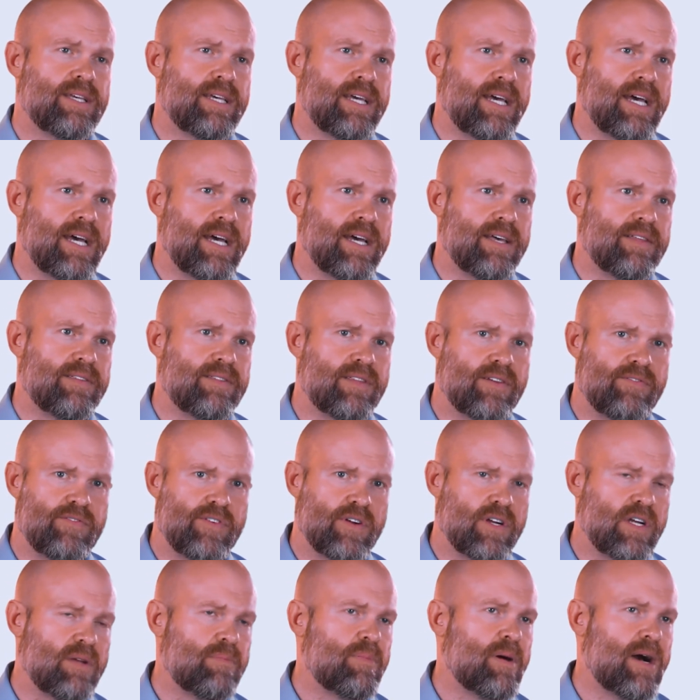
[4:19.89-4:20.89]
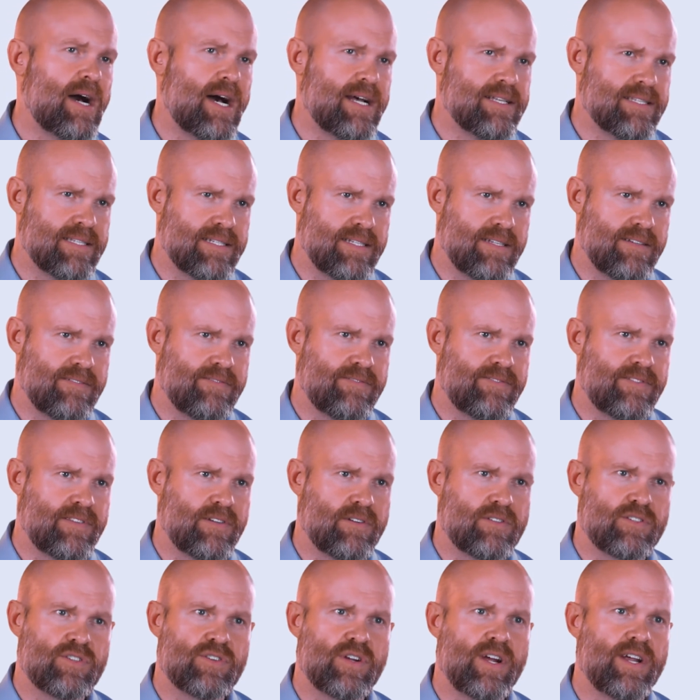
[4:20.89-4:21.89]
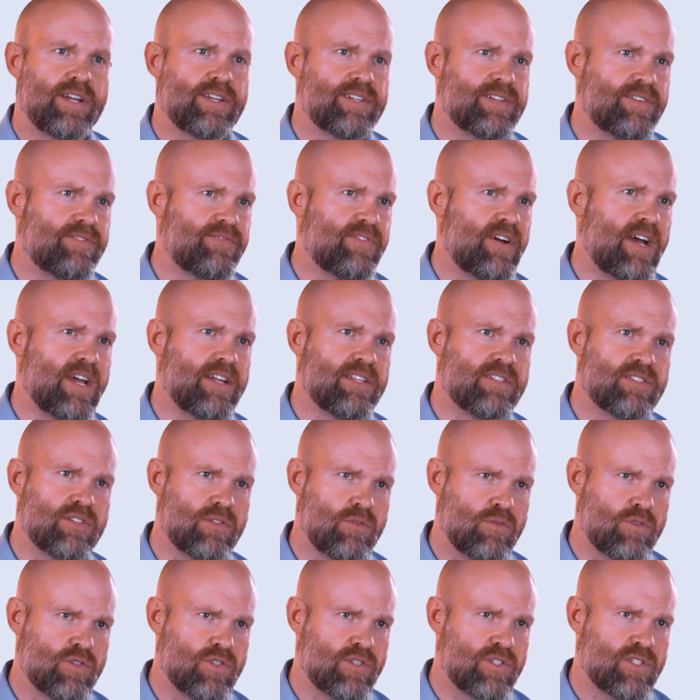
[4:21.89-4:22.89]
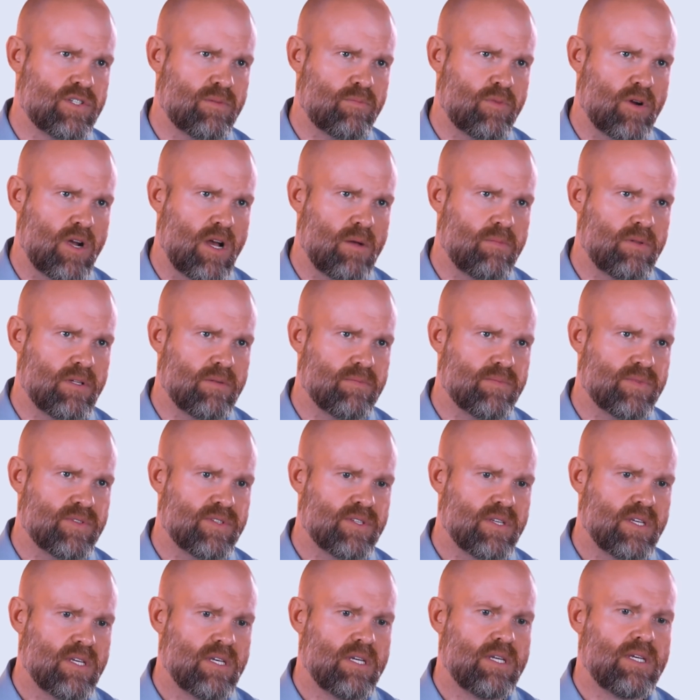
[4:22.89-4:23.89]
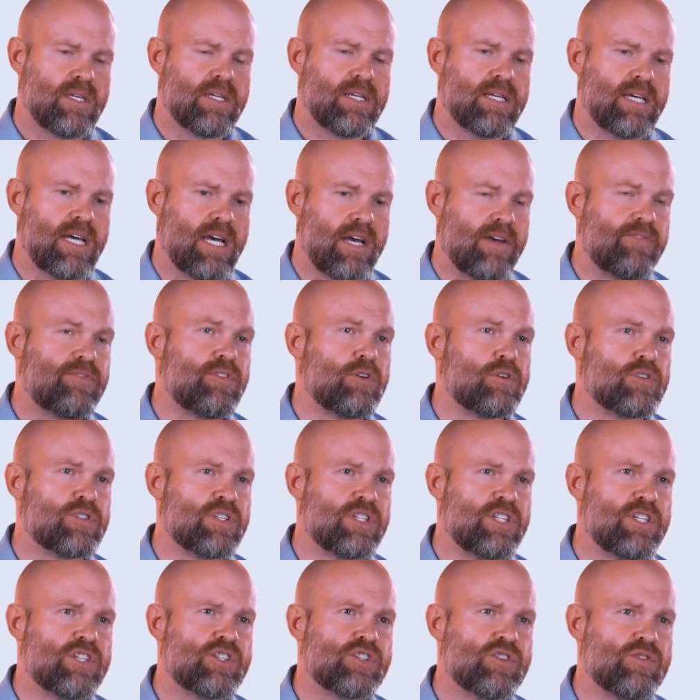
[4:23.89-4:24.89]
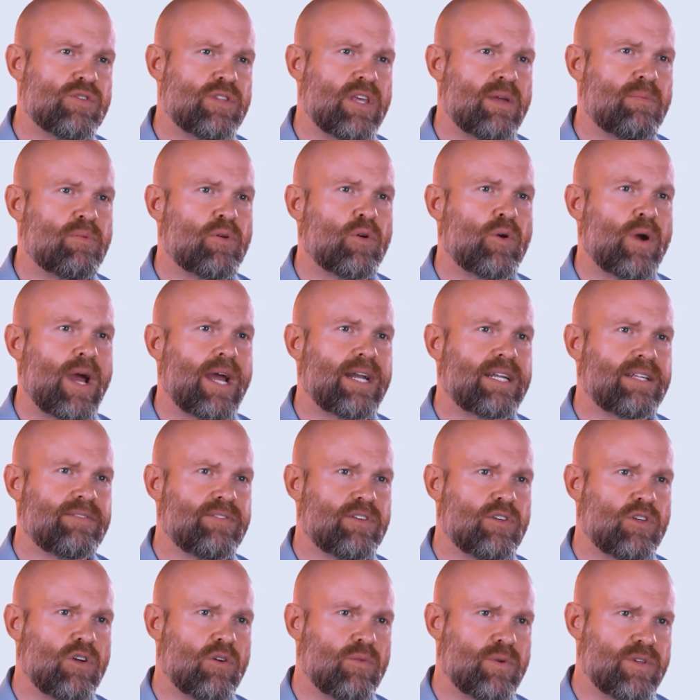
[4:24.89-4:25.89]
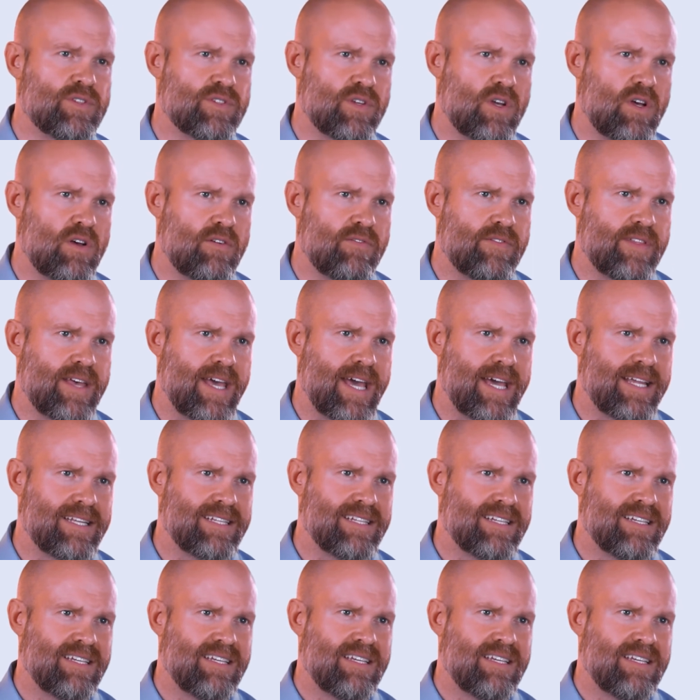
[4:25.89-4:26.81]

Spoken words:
They're very positive. They're trying to find solutions to problems. If there's an issue, they proactively go resolve that.